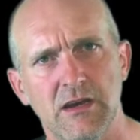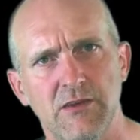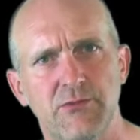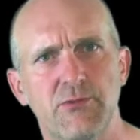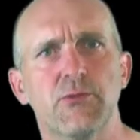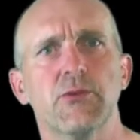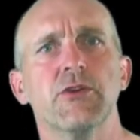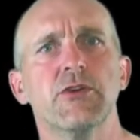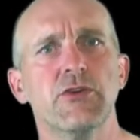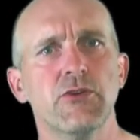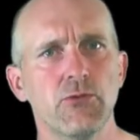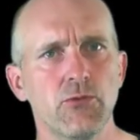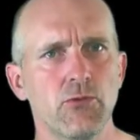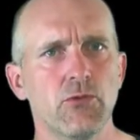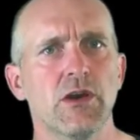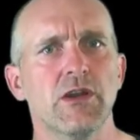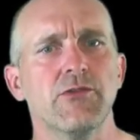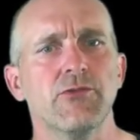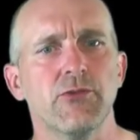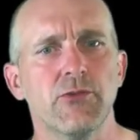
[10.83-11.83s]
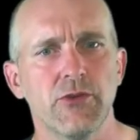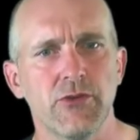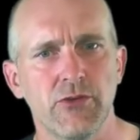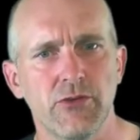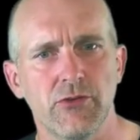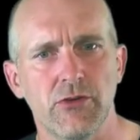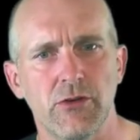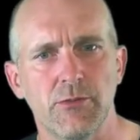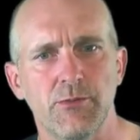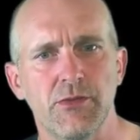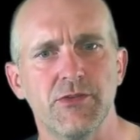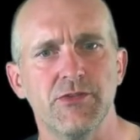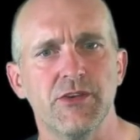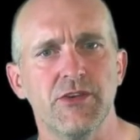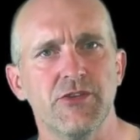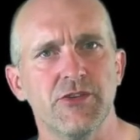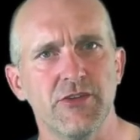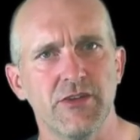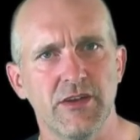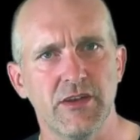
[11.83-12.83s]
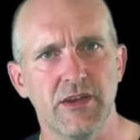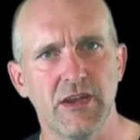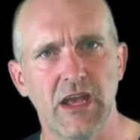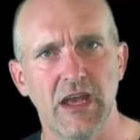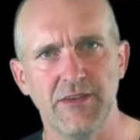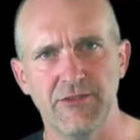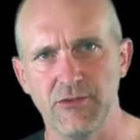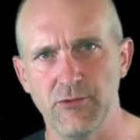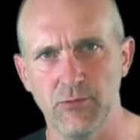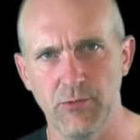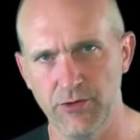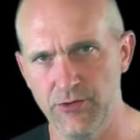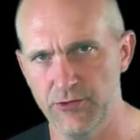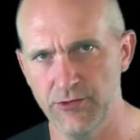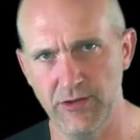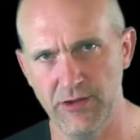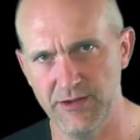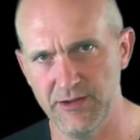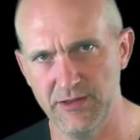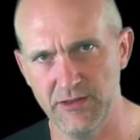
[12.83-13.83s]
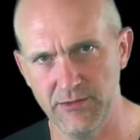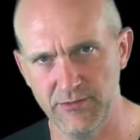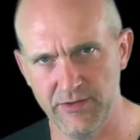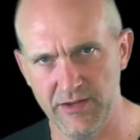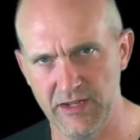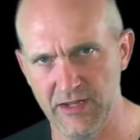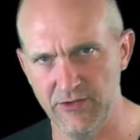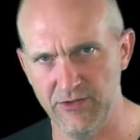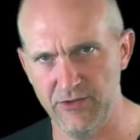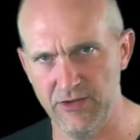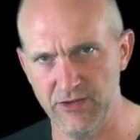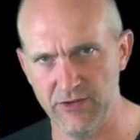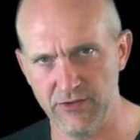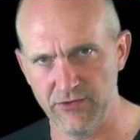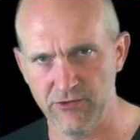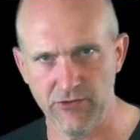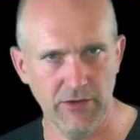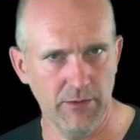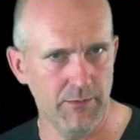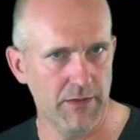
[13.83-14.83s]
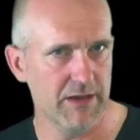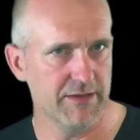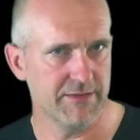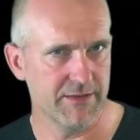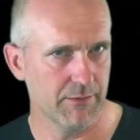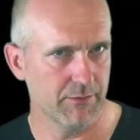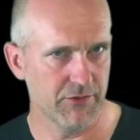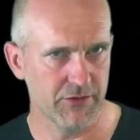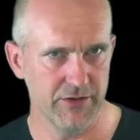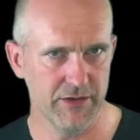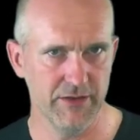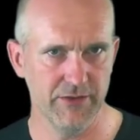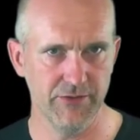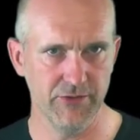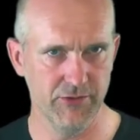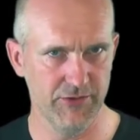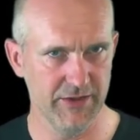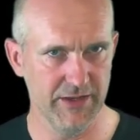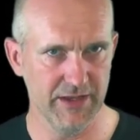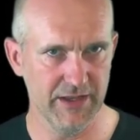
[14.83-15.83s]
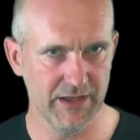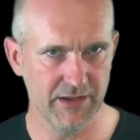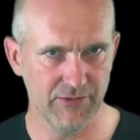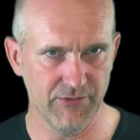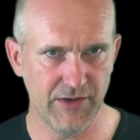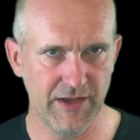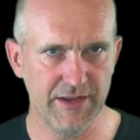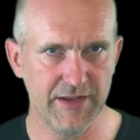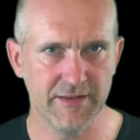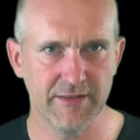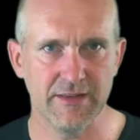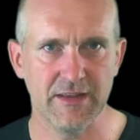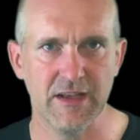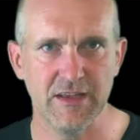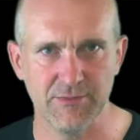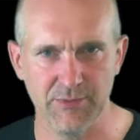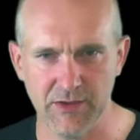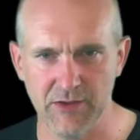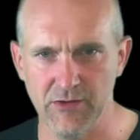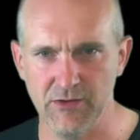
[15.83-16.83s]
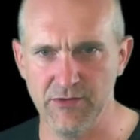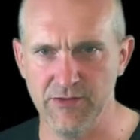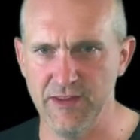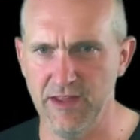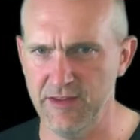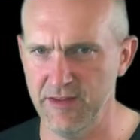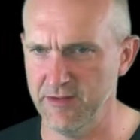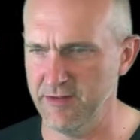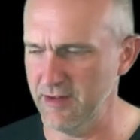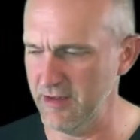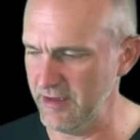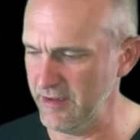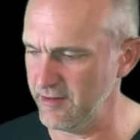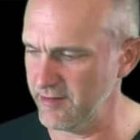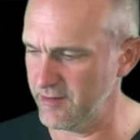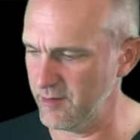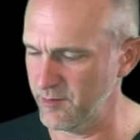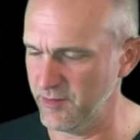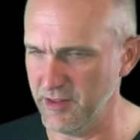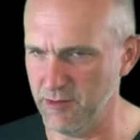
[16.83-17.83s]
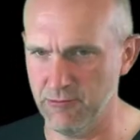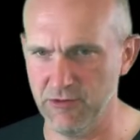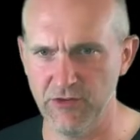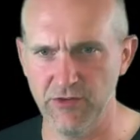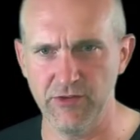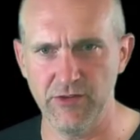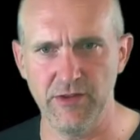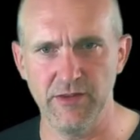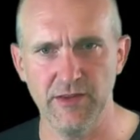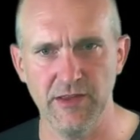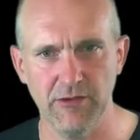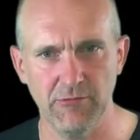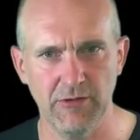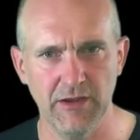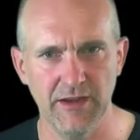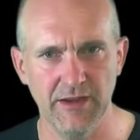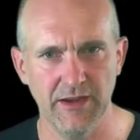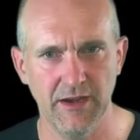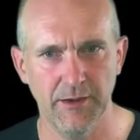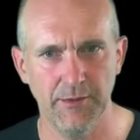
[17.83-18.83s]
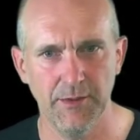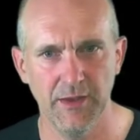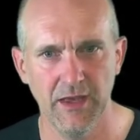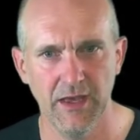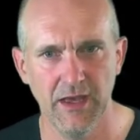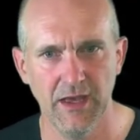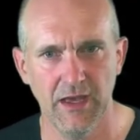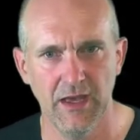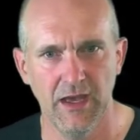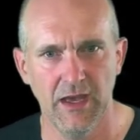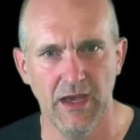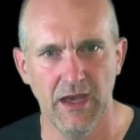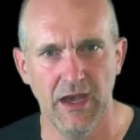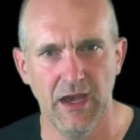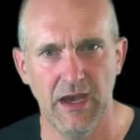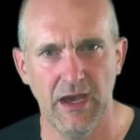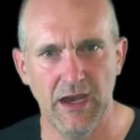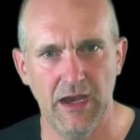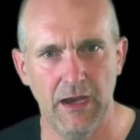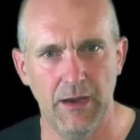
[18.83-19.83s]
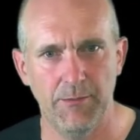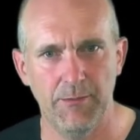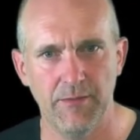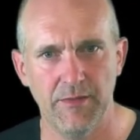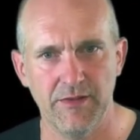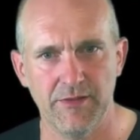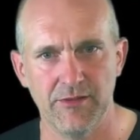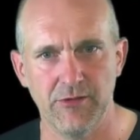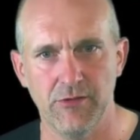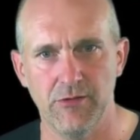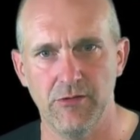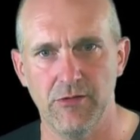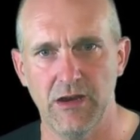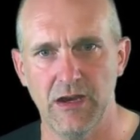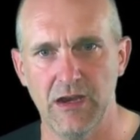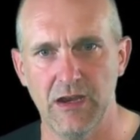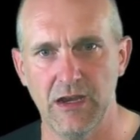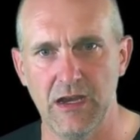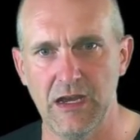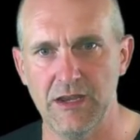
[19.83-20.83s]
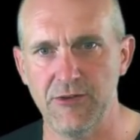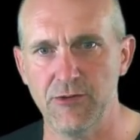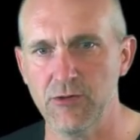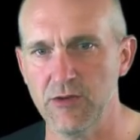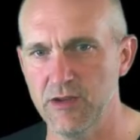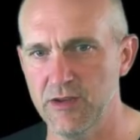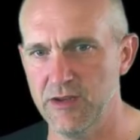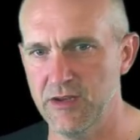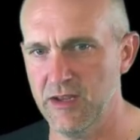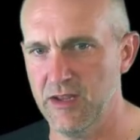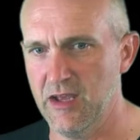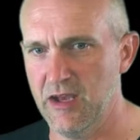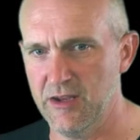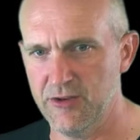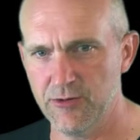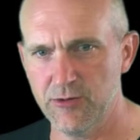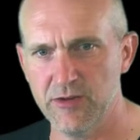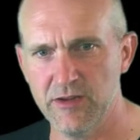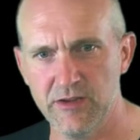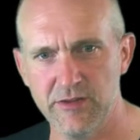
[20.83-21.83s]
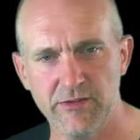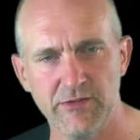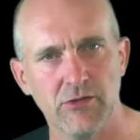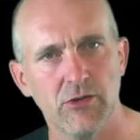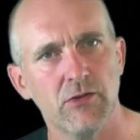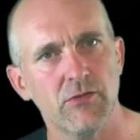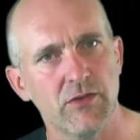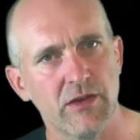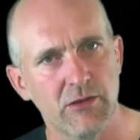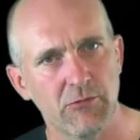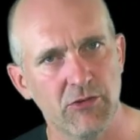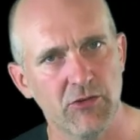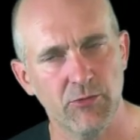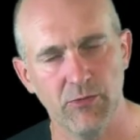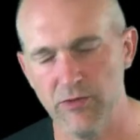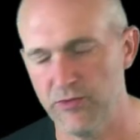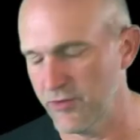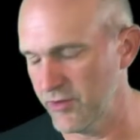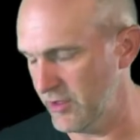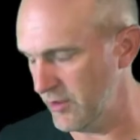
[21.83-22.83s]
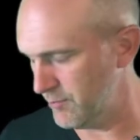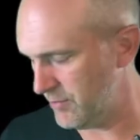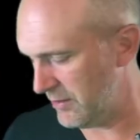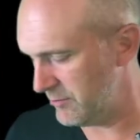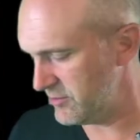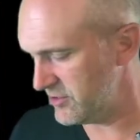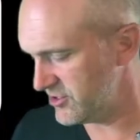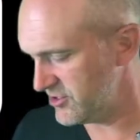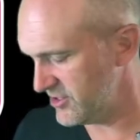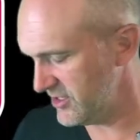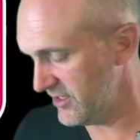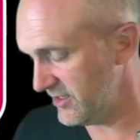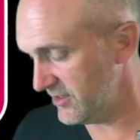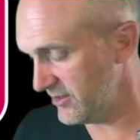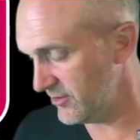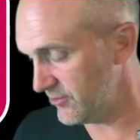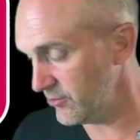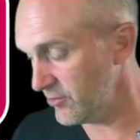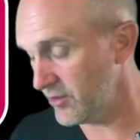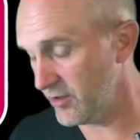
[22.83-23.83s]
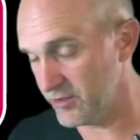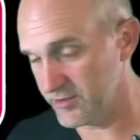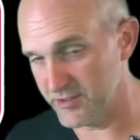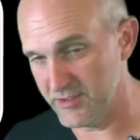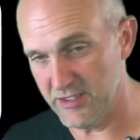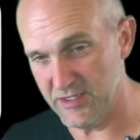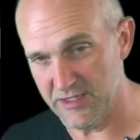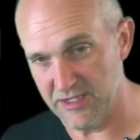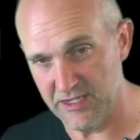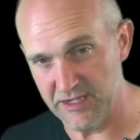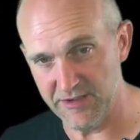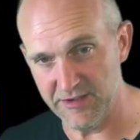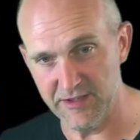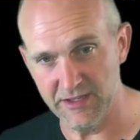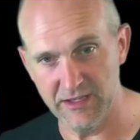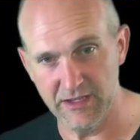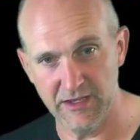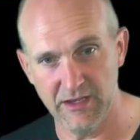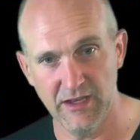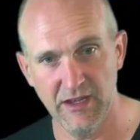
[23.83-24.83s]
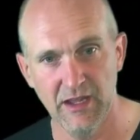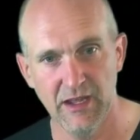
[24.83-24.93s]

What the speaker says: for you and for your position as you want to enter the financial industry? And my assumption is you're taking a finance class because that is at least something which is on their radar. I took a survey which was published in 2018.